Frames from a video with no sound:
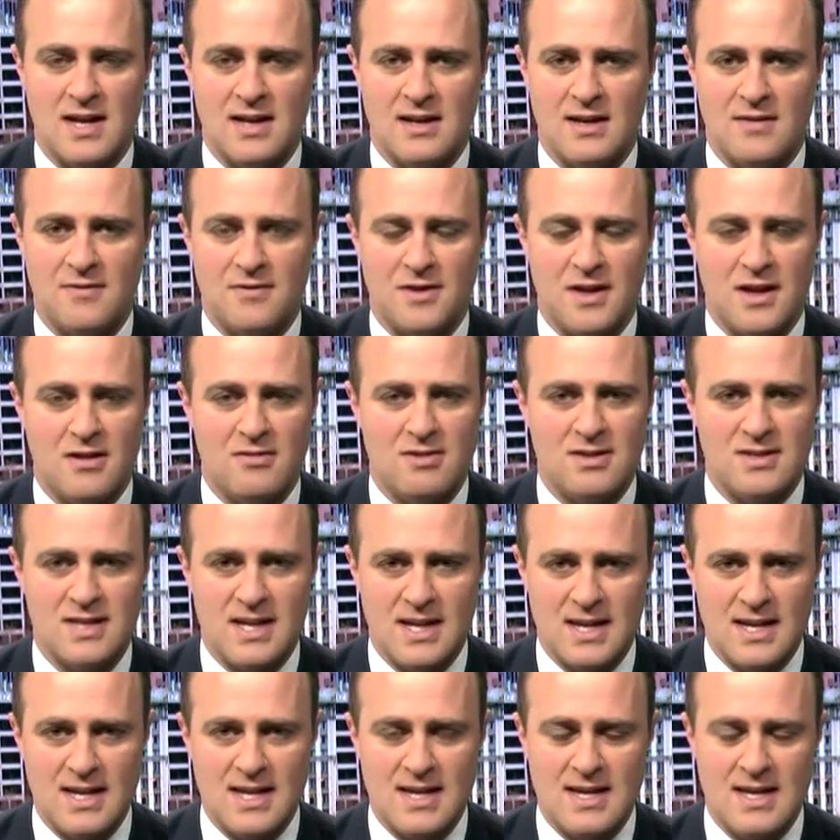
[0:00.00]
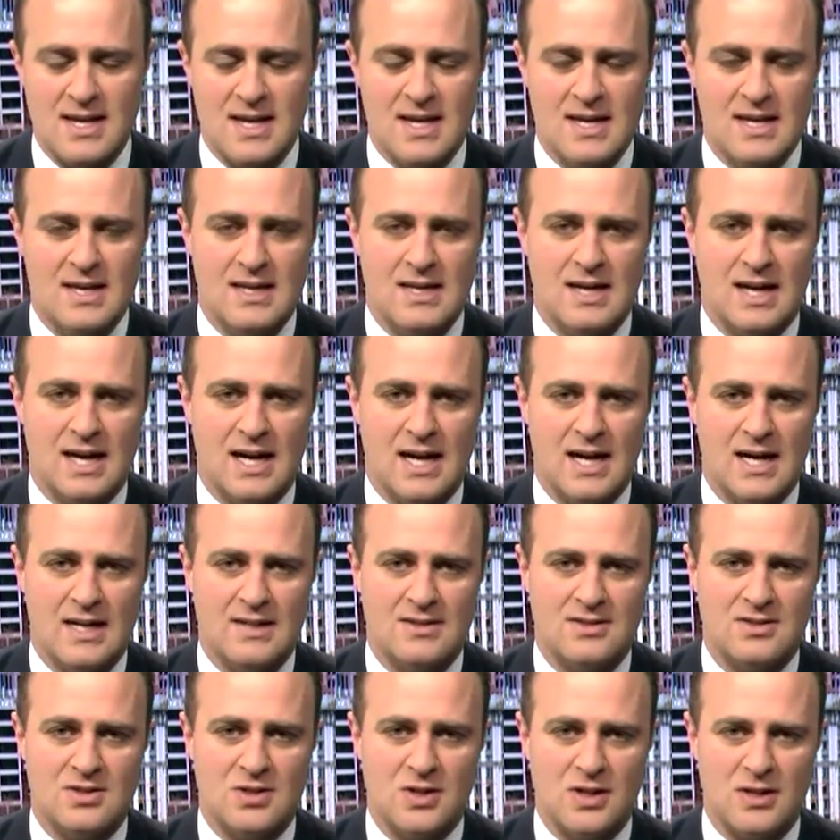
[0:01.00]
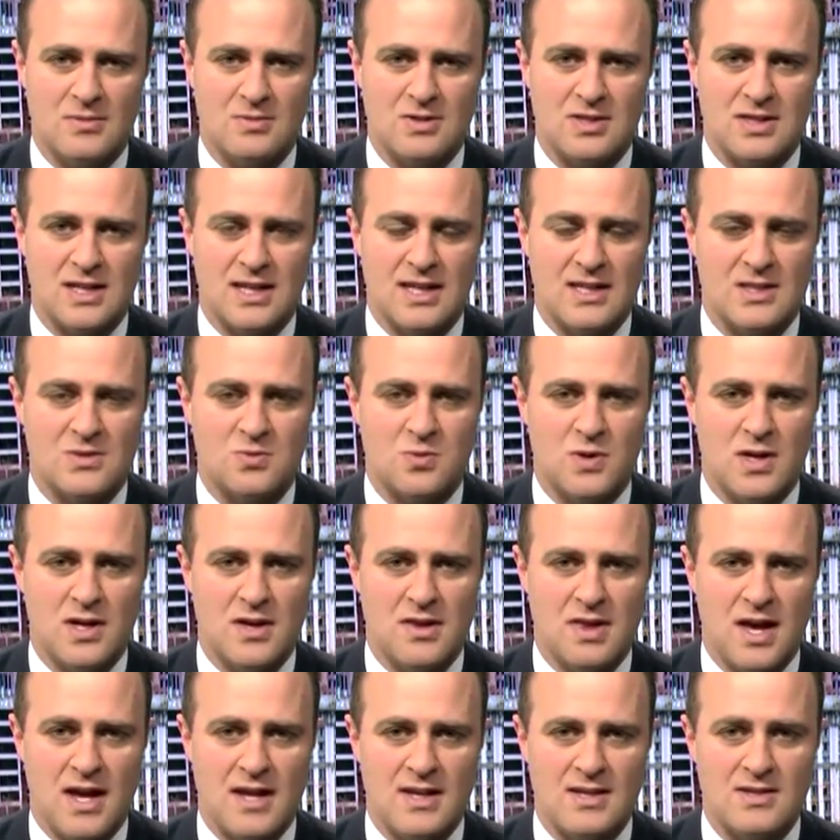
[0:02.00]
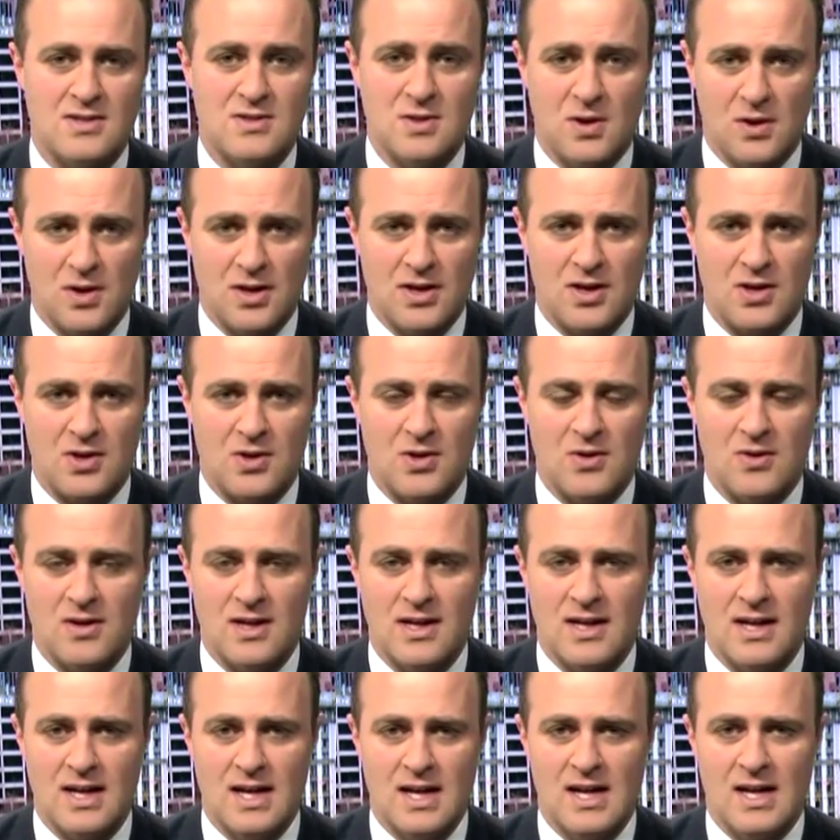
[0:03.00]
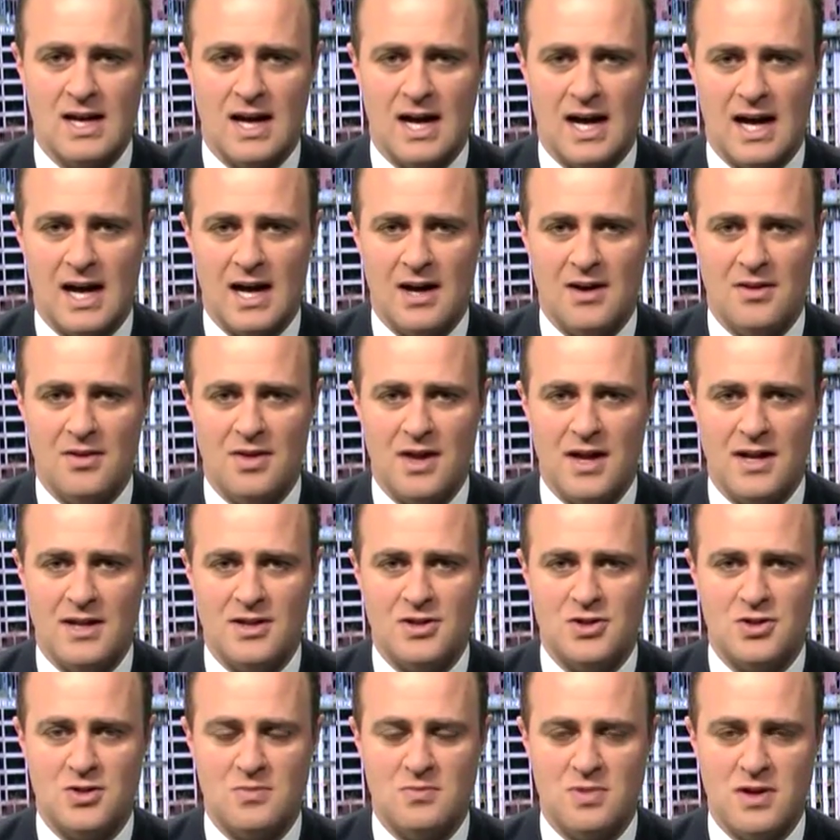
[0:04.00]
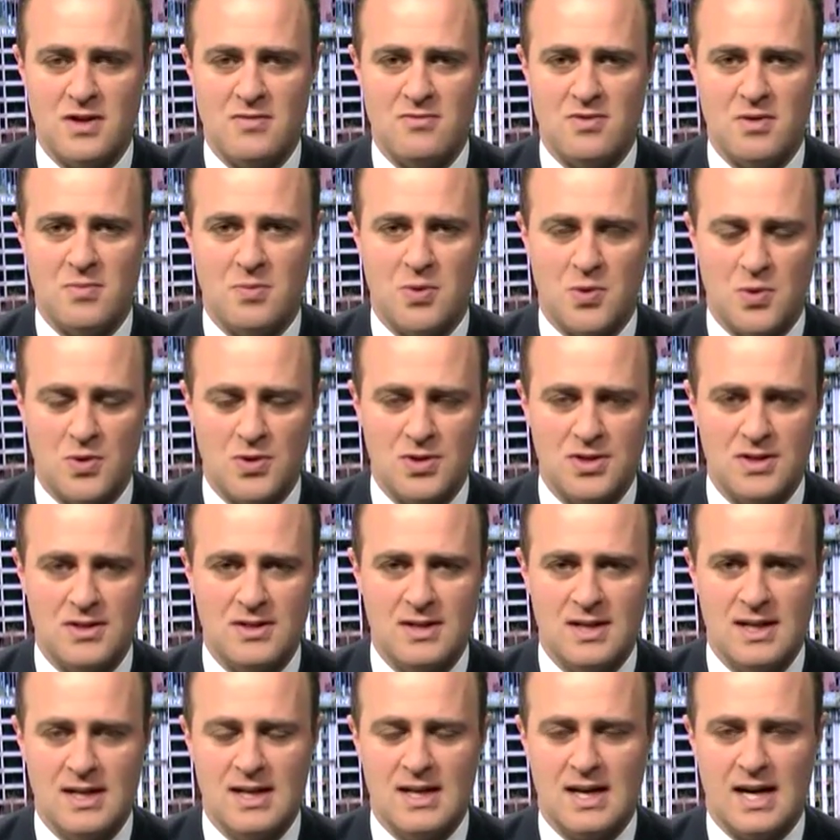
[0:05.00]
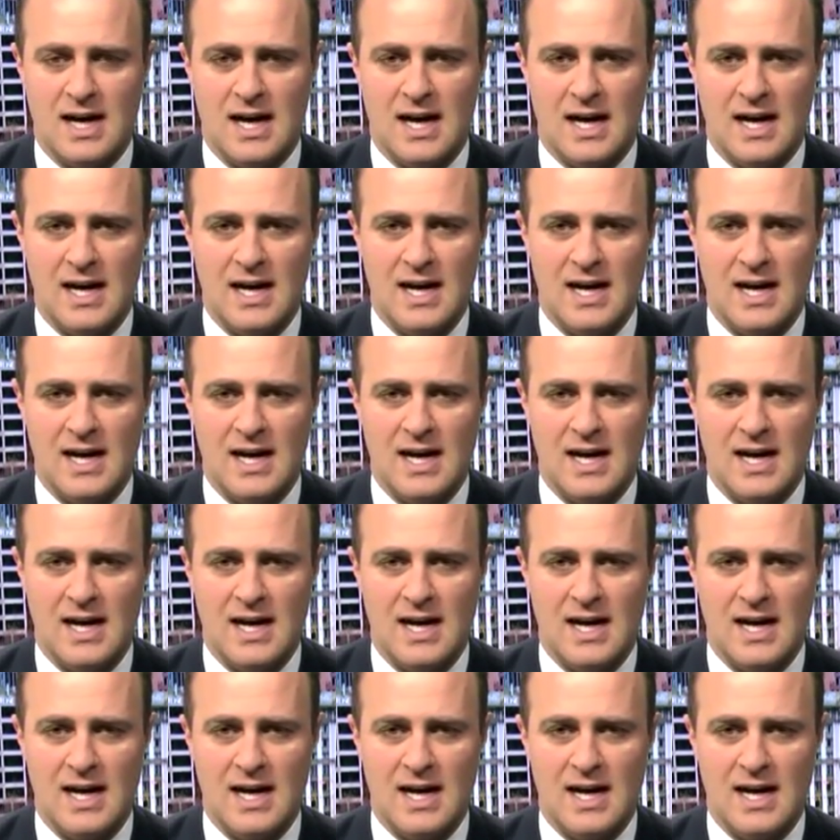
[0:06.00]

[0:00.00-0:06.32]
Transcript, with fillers: And if there is any uh, circumstance where that is not occurring, uh, then it should be reported uh,